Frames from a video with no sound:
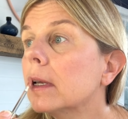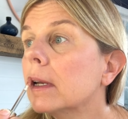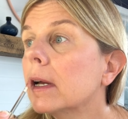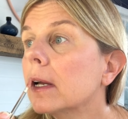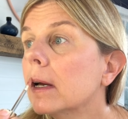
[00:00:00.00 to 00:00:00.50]

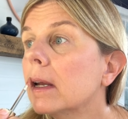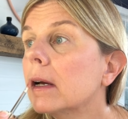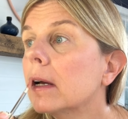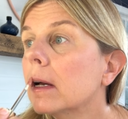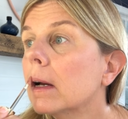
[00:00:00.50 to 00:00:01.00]
and I kind of
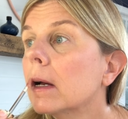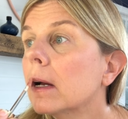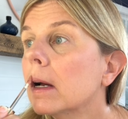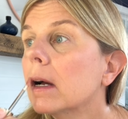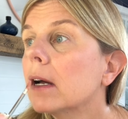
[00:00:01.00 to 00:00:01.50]

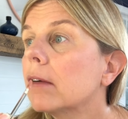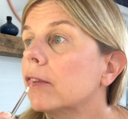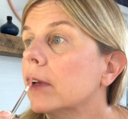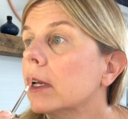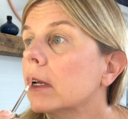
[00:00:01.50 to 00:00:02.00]

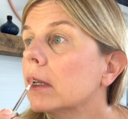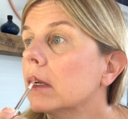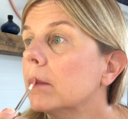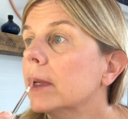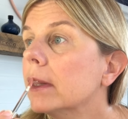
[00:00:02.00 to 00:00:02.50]
fake it a
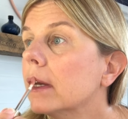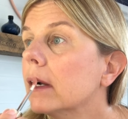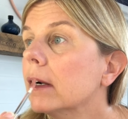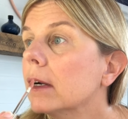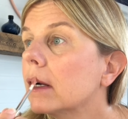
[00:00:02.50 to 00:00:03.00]
little bit
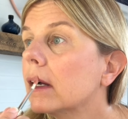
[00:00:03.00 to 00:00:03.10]
there,